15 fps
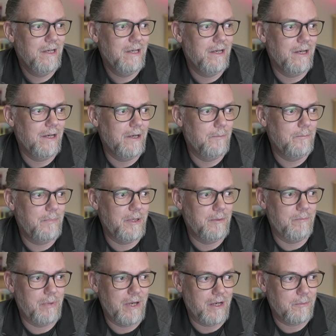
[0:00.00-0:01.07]
uh, Ben
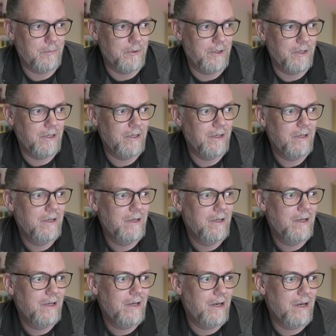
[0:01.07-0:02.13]
Beckman,
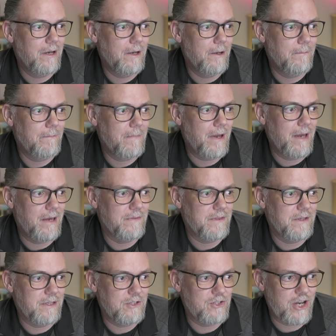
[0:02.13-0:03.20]
um,
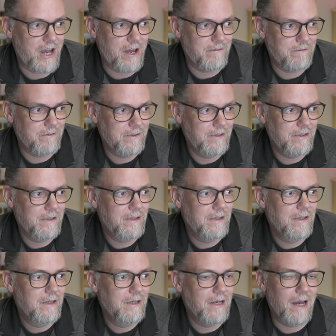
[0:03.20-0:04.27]
Anthony Chaff,
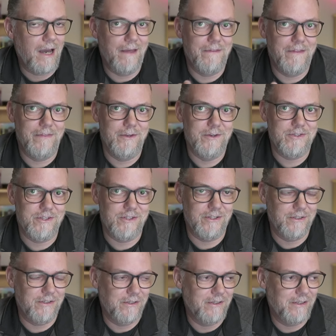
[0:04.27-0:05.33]
and then there's
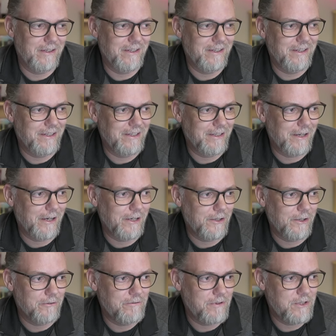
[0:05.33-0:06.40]
a a guy
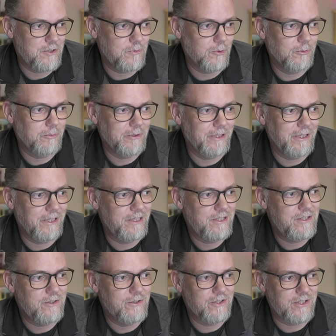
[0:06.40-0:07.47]
called Vegetable
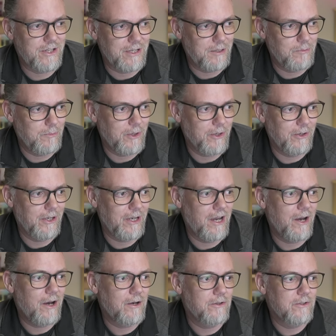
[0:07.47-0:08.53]
Police. There's Steak and Butter
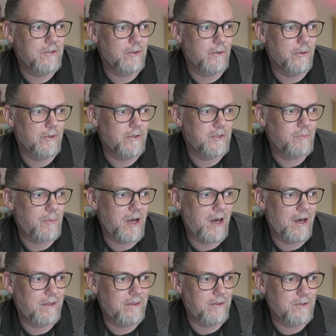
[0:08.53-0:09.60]
Gal. There's Laura
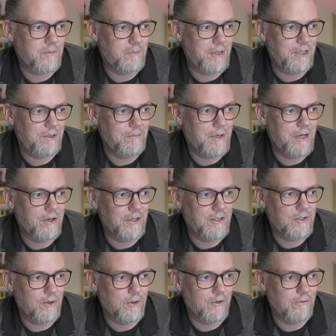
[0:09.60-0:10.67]
Spath. There's Meat and Marriage
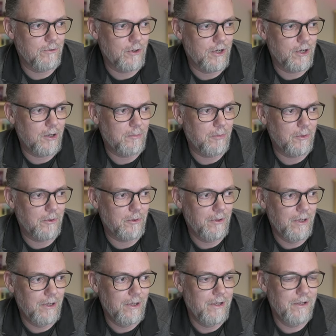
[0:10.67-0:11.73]
Carnivore Couple.
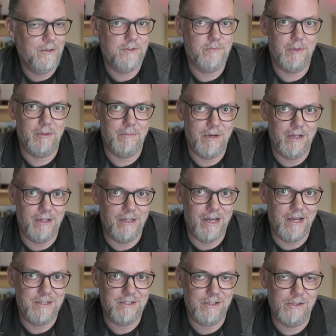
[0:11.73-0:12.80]
There's Big Man
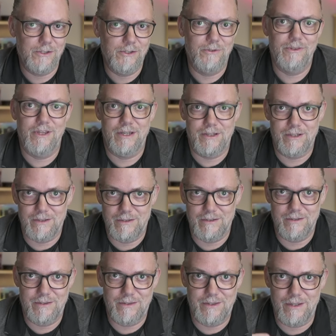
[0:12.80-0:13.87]
Alaska, who thank
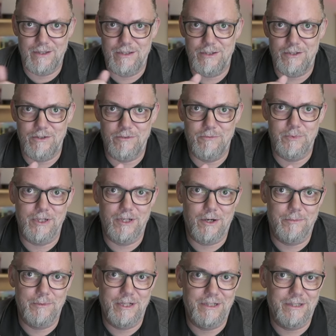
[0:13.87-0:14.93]
thank you. You've been
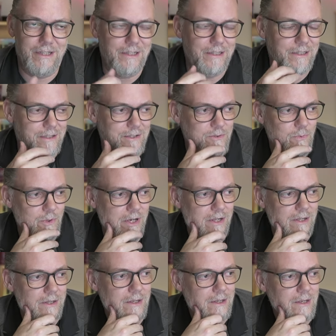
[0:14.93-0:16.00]
commenting lately as well.